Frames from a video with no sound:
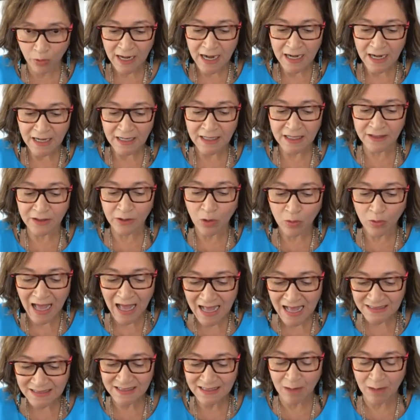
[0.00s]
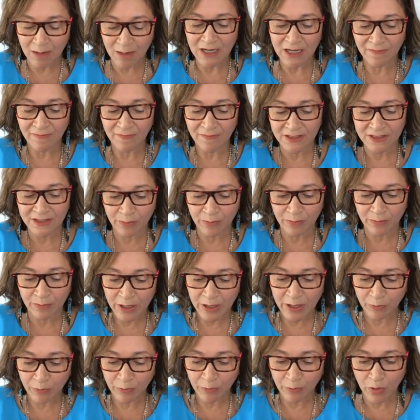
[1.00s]
Court. The, the whole
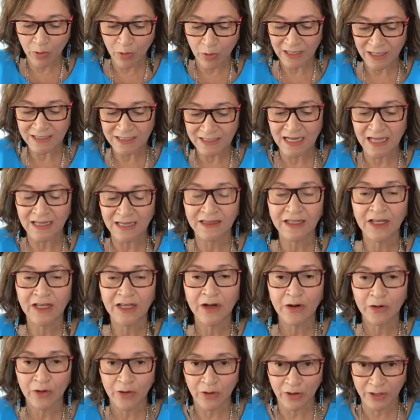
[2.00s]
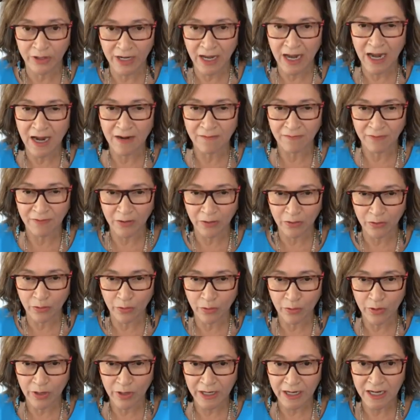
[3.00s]
concept of the Supreme Court is that they're going
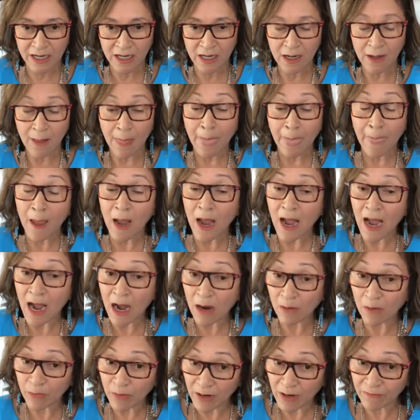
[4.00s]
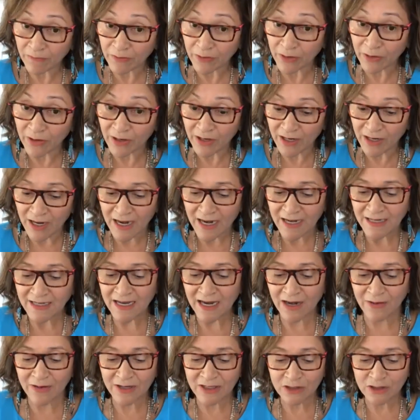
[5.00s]
to have authority. However, there
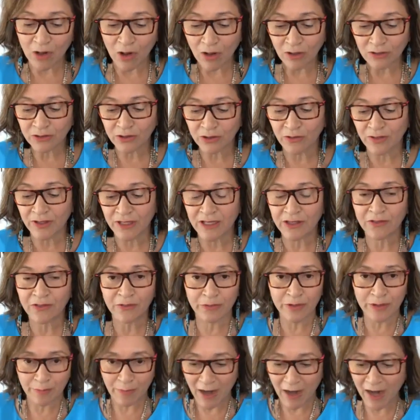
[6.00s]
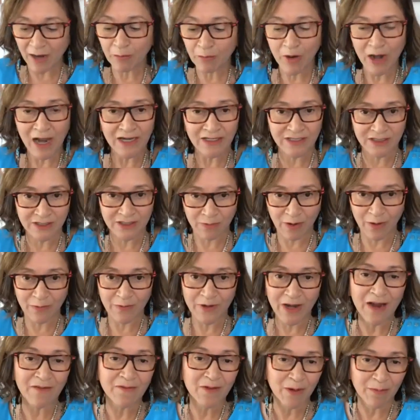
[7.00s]
is also the three branches, right? We have
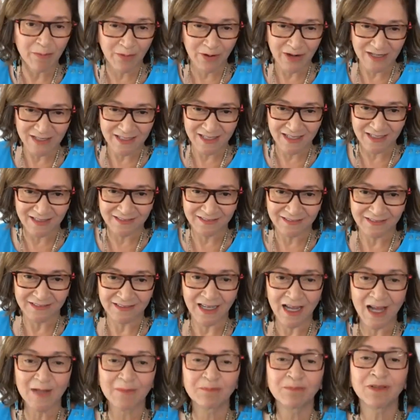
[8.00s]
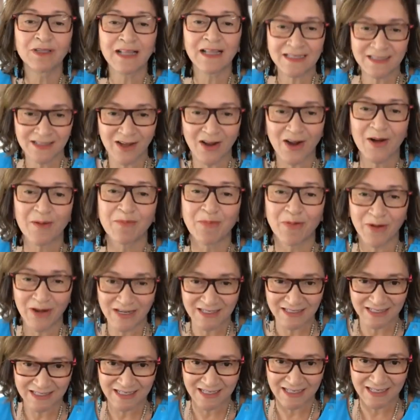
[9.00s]
our president. God bless our
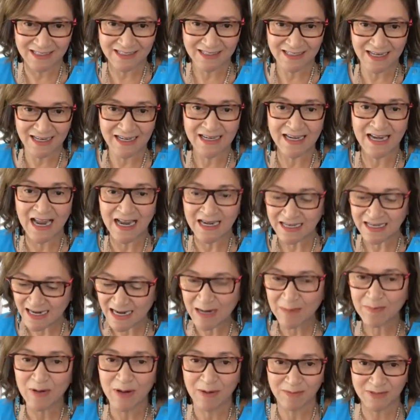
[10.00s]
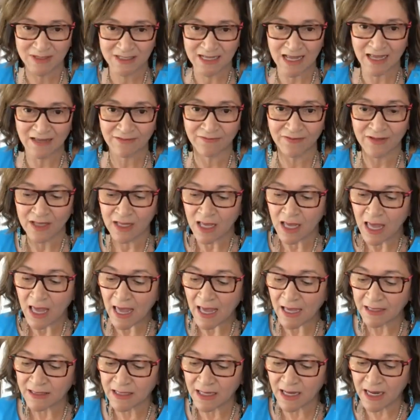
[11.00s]
president and, and keep him safe and,
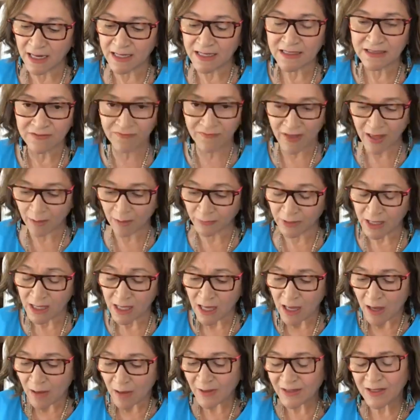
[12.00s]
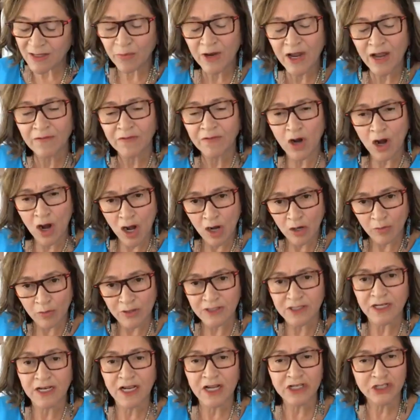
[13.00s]
and his family. And then we have Congress. And as
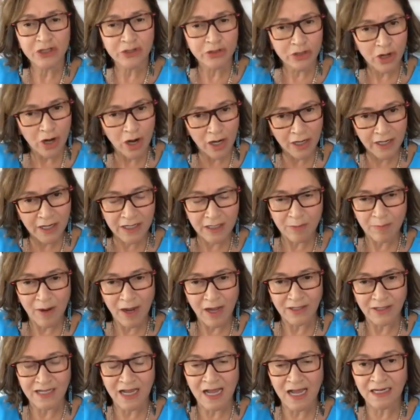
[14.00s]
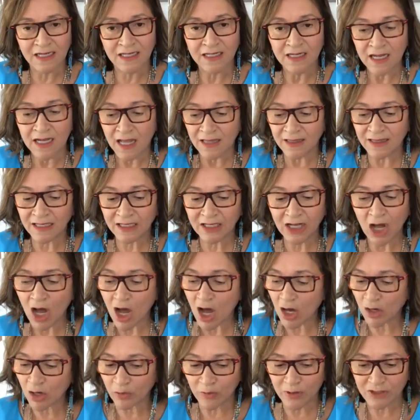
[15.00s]
you're talking about, Donna, the
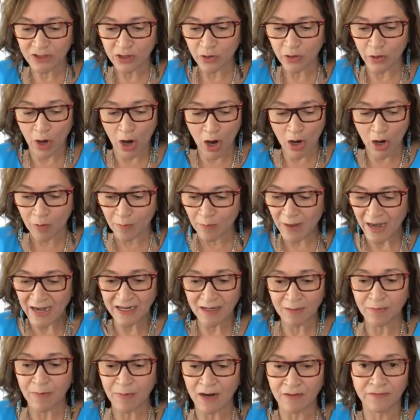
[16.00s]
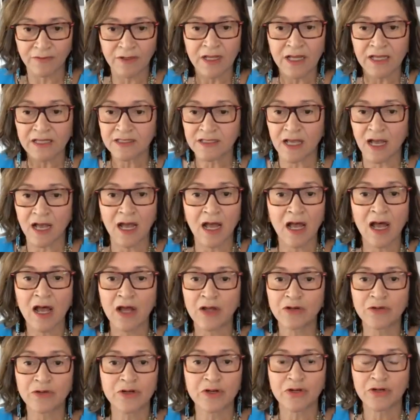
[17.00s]
Congress are made up of a
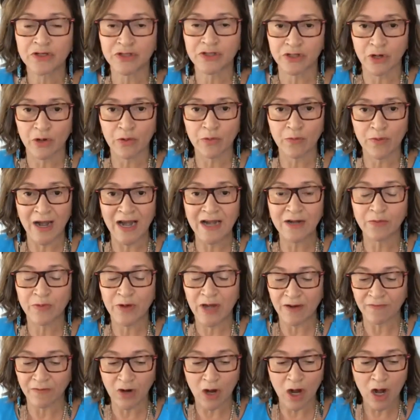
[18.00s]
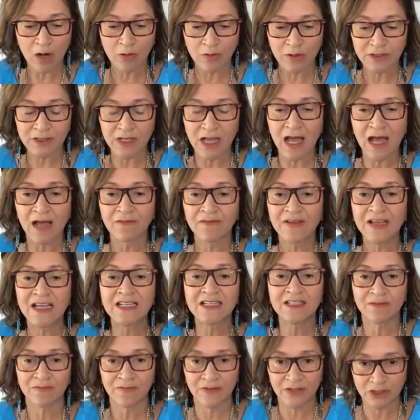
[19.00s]
hundred or so, right? We have Congress of
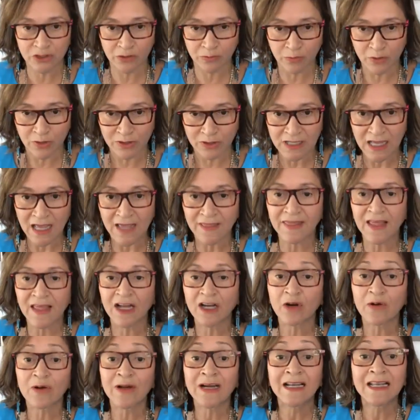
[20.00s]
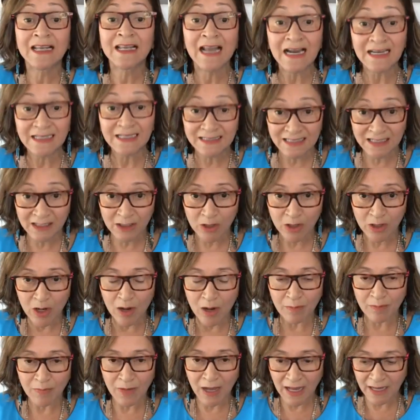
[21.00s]
individuals that are elected
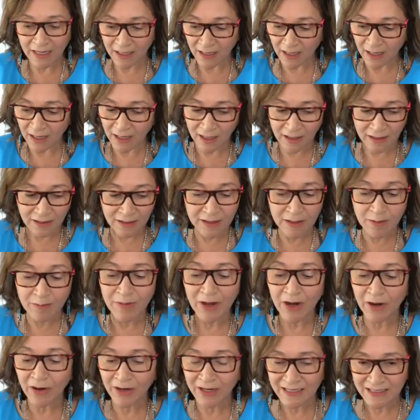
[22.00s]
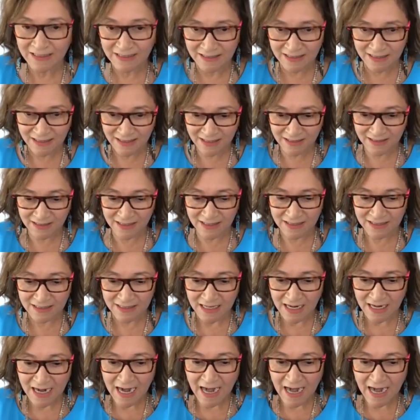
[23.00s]
by uh, the American citizens.